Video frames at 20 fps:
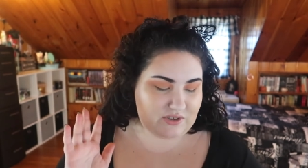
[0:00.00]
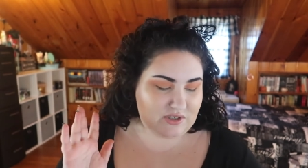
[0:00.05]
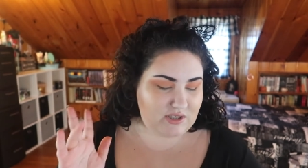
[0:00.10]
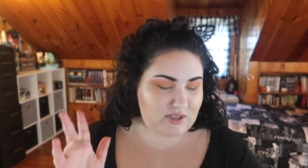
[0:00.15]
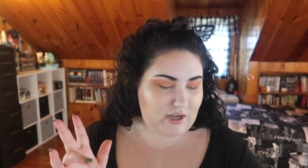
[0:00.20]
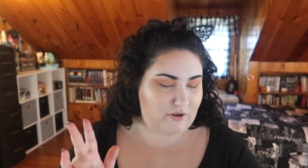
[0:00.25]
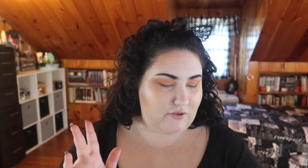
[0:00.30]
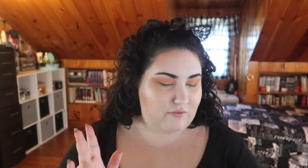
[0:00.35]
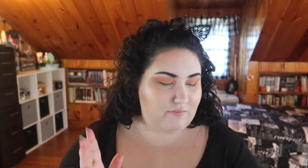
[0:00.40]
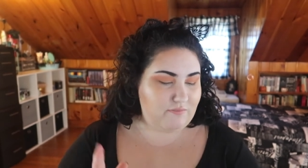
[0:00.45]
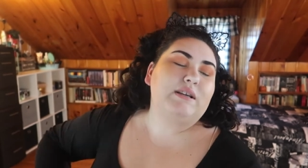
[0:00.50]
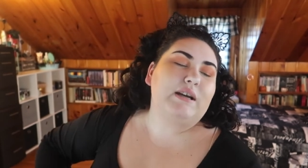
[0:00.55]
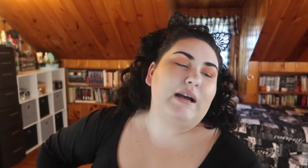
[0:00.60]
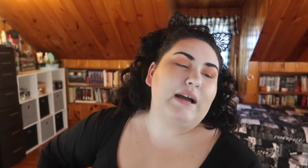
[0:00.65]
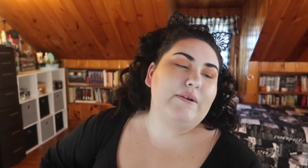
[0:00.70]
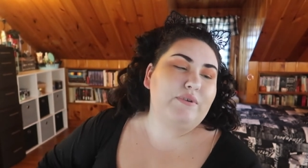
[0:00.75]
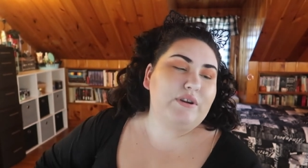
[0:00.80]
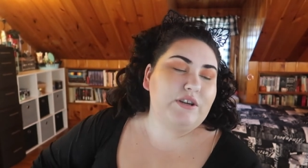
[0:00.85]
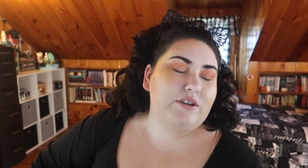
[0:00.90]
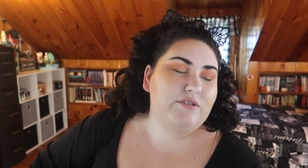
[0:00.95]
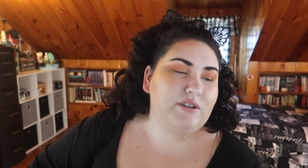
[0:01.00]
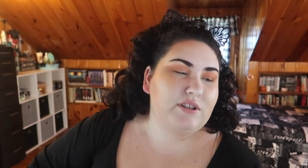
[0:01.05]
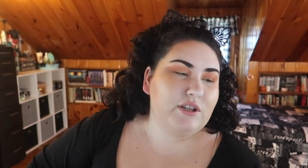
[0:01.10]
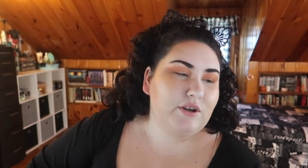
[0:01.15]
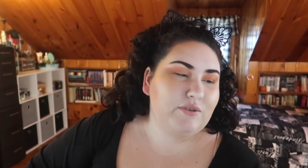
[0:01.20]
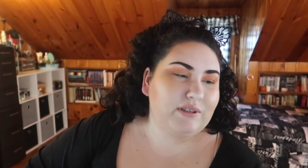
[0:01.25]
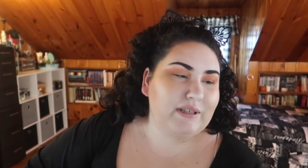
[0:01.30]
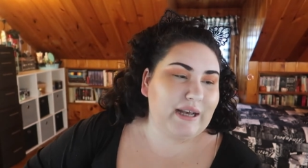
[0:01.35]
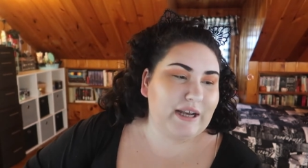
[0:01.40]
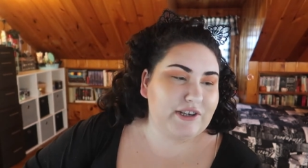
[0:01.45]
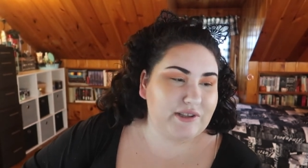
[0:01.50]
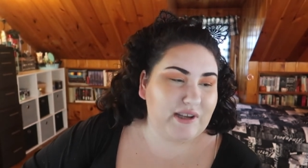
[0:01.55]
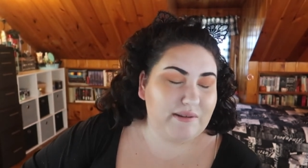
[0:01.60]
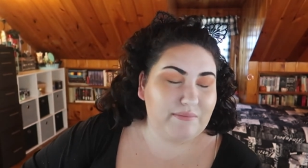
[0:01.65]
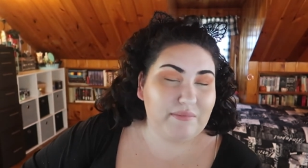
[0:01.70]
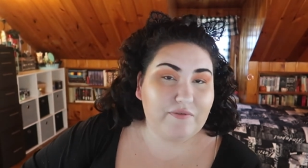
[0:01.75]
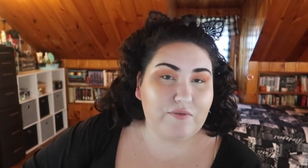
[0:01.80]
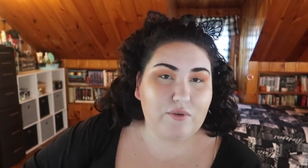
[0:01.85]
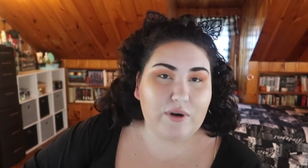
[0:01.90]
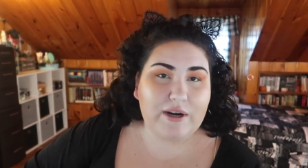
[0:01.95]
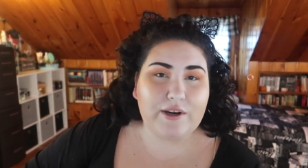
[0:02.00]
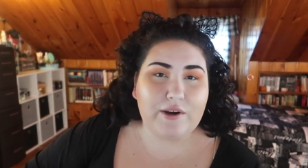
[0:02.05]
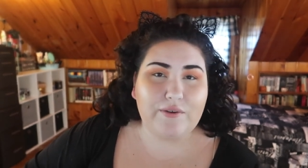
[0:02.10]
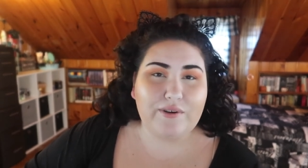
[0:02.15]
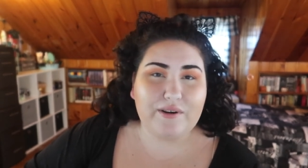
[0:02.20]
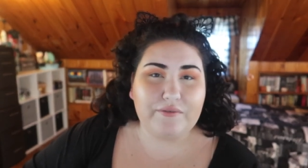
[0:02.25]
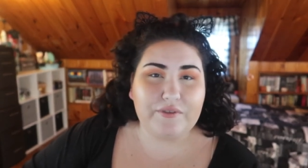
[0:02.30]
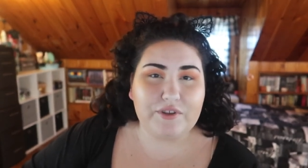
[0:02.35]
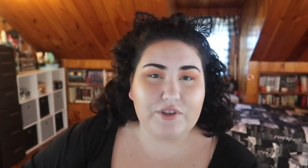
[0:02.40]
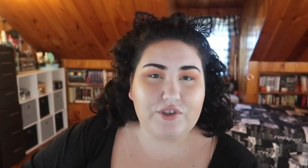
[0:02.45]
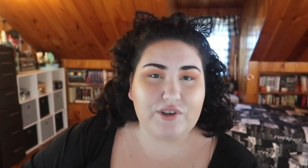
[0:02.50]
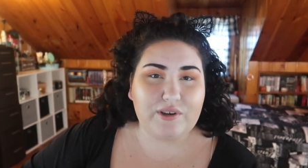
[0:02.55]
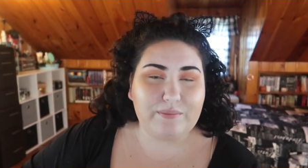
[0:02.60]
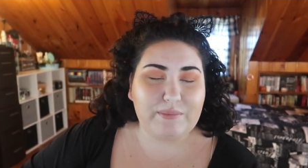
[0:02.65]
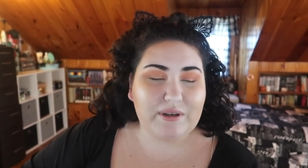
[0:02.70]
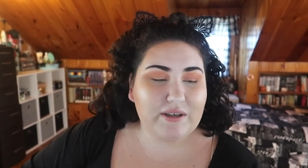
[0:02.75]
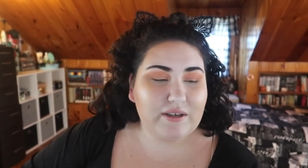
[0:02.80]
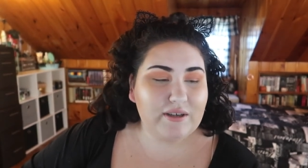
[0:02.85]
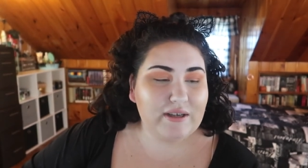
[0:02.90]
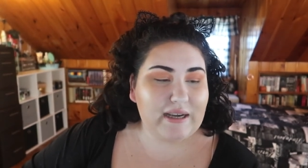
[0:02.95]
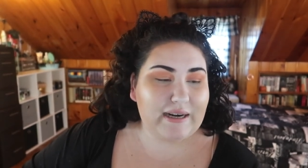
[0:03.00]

So I want to do the lower lash line before I go in with the shimmer.